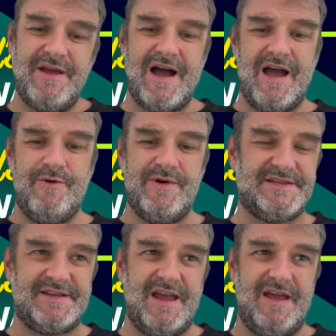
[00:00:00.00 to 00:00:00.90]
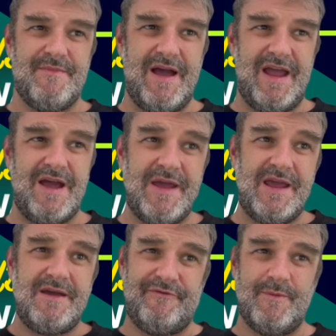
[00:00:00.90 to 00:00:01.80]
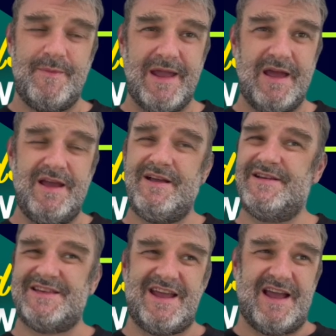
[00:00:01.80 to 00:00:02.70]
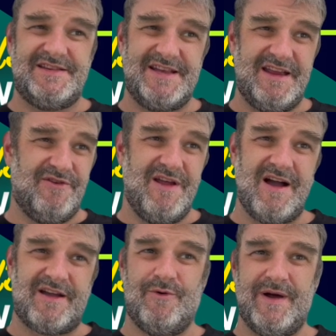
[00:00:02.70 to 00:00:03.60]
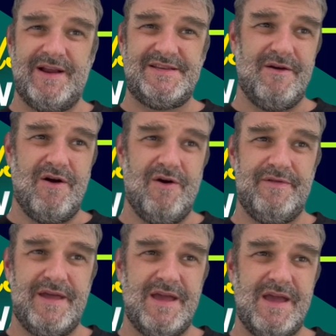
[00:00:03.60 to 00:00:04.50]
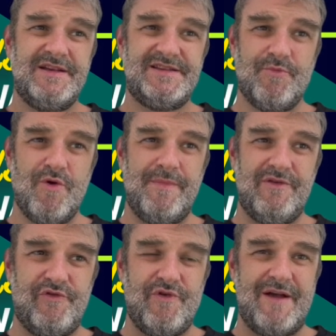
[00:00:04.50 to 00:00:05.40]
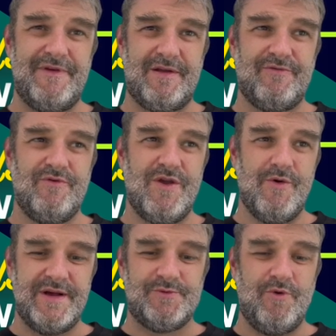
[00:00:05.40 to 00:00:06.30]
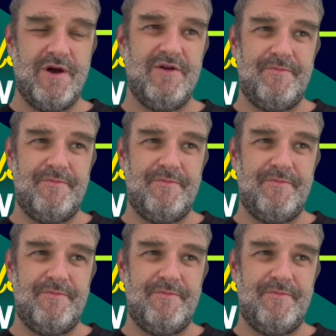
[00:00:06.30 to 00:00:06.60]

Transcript: I would say Miami from the beginning, because like I said, you're not going to want to take all the suburban traffic through US 1.